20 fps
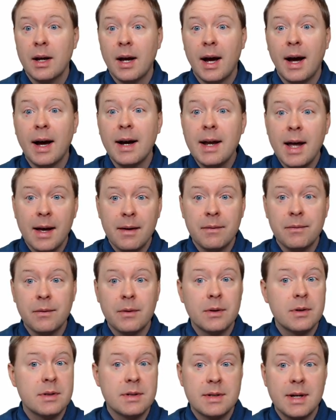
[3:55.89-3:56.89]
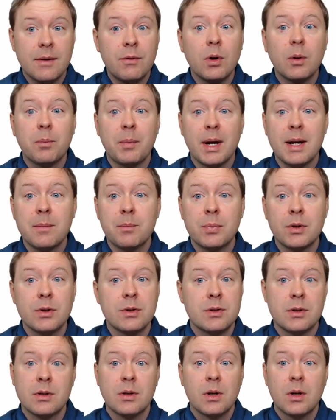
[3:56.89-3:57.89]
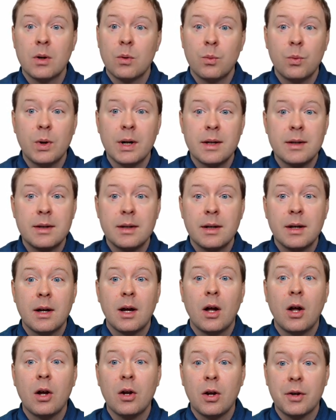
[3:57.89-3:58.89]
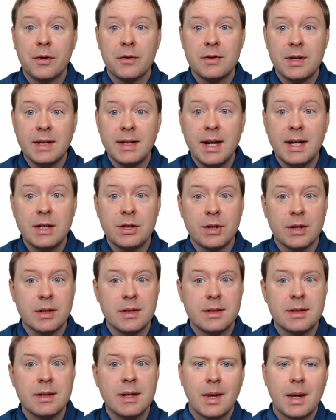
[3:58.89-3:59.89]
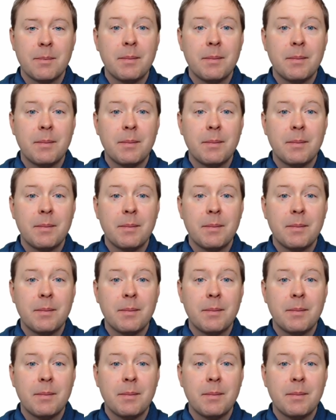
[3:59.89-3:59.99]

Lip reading: I have several papers with a lot of citations.